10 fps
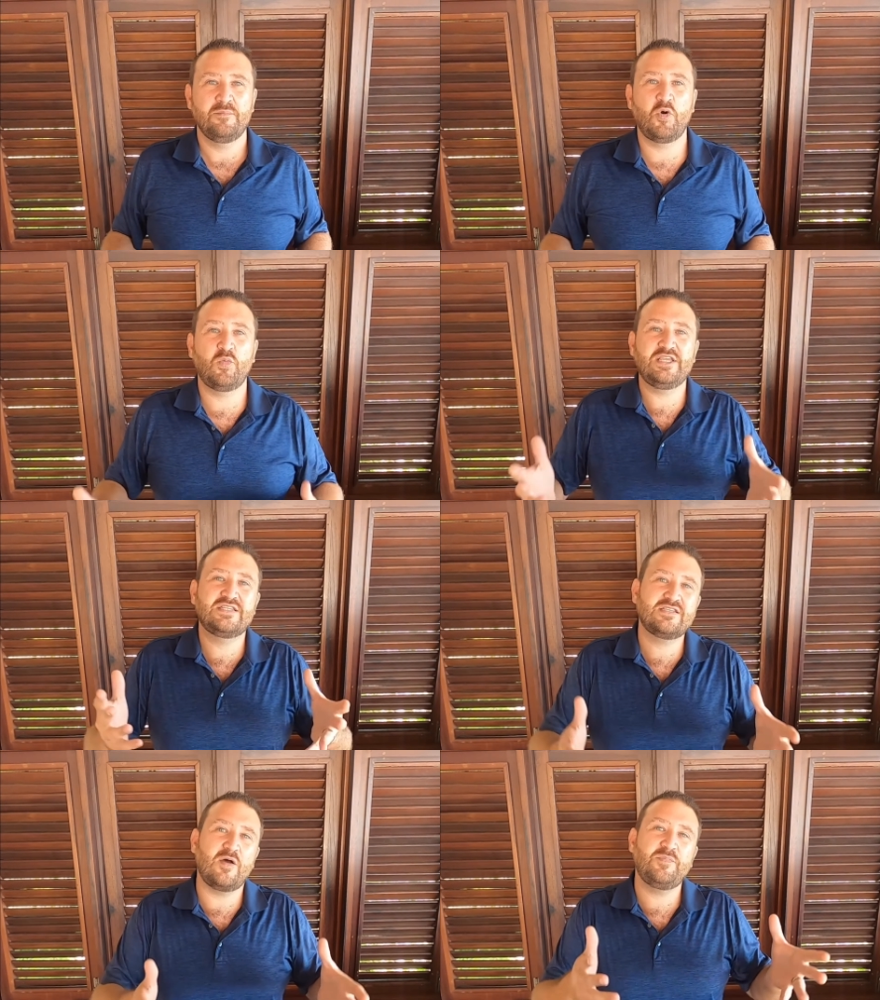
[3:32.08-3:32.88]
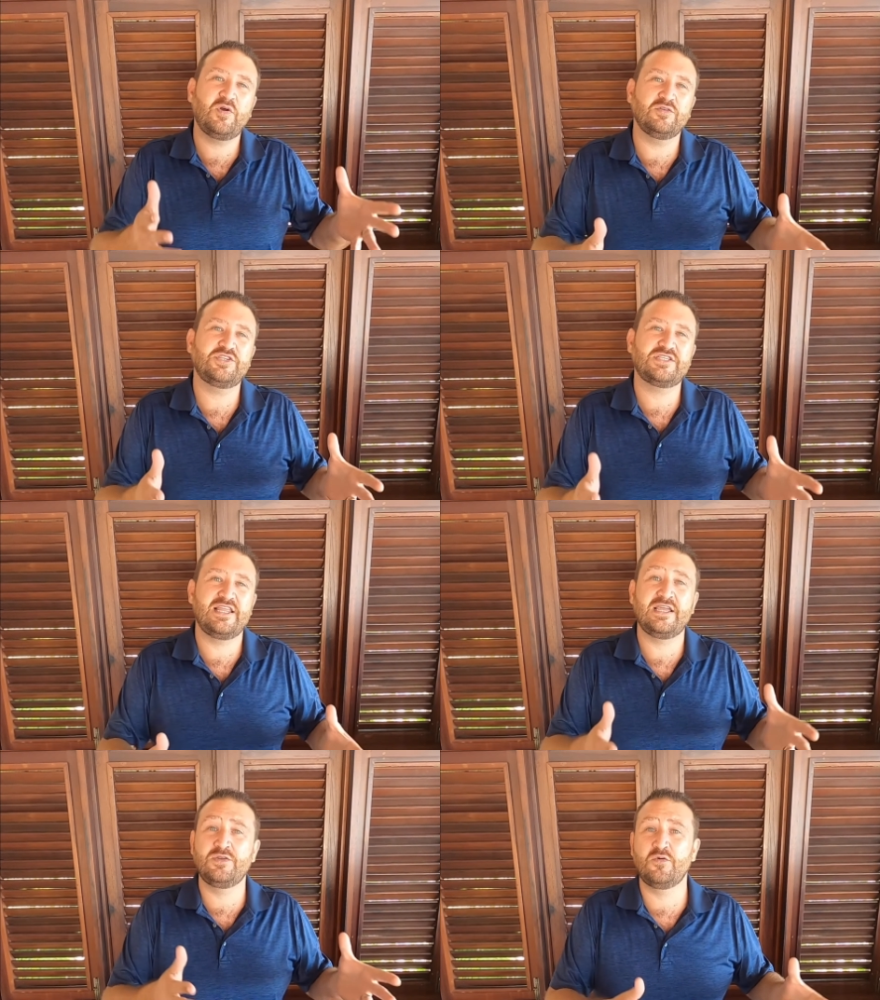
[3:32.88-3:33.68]
But we
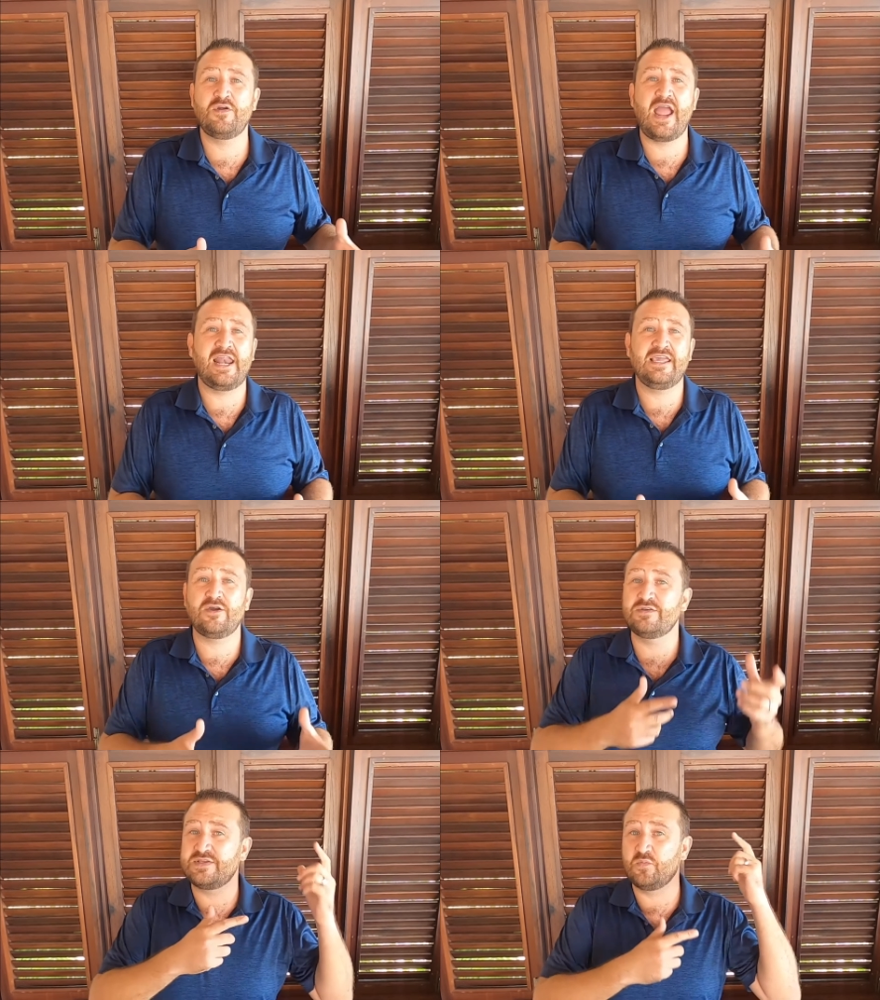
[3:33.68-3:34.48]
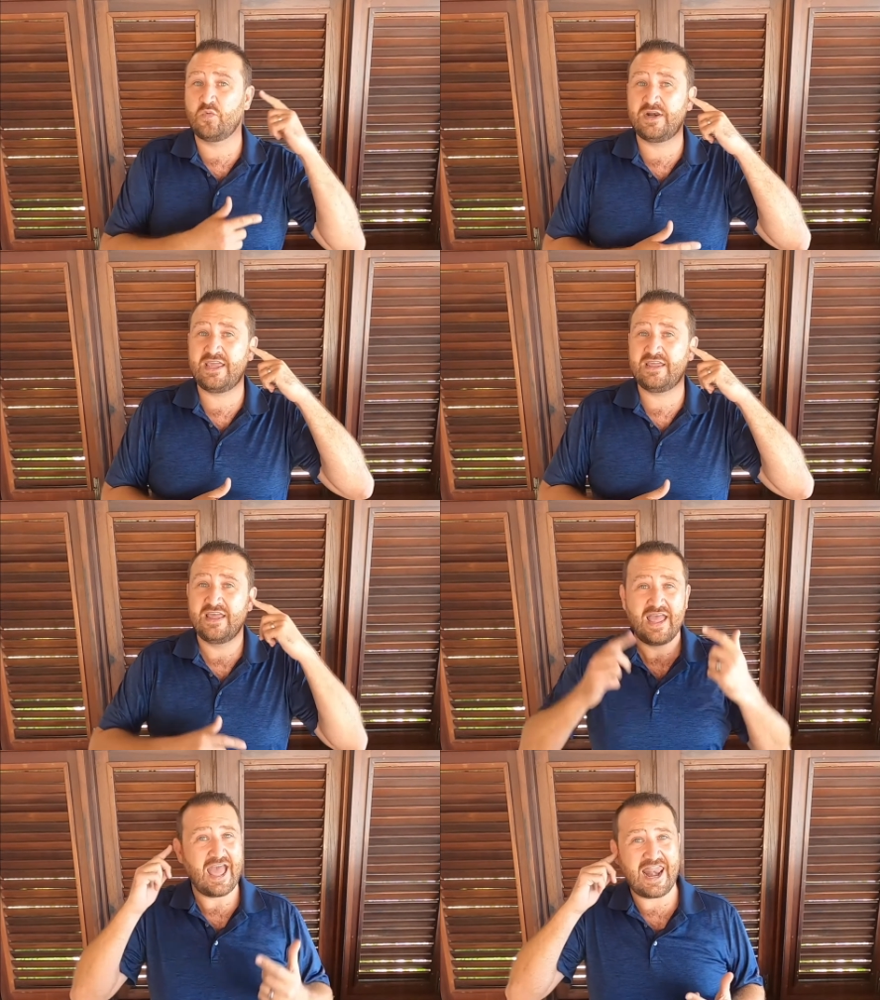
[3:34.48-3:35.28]
subconsciously ignore it, and it goes in one ear
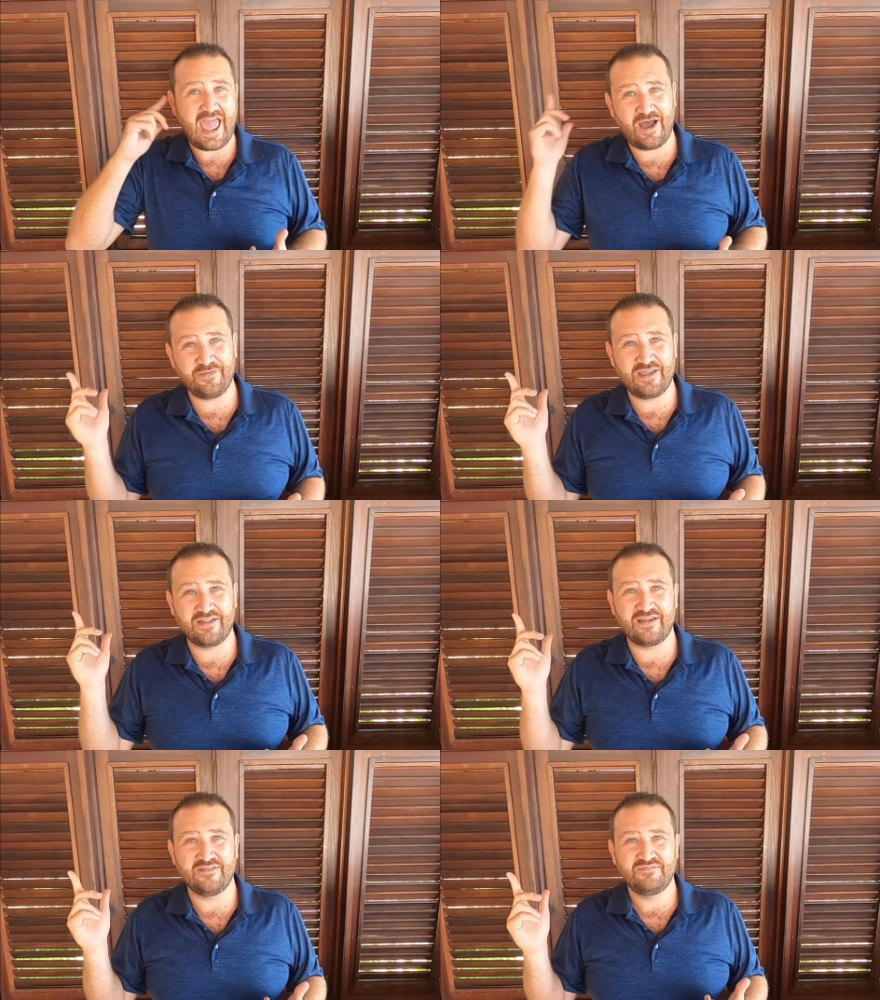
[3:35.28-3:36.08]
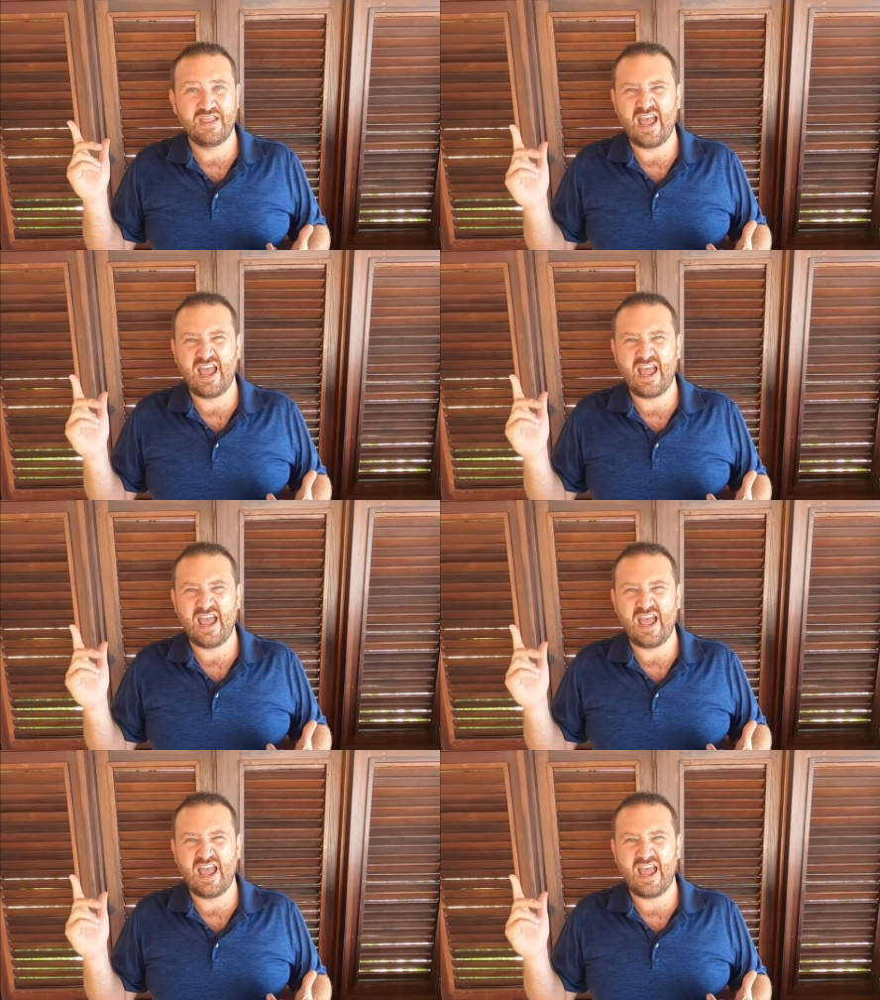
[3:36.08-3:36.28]
and out the other.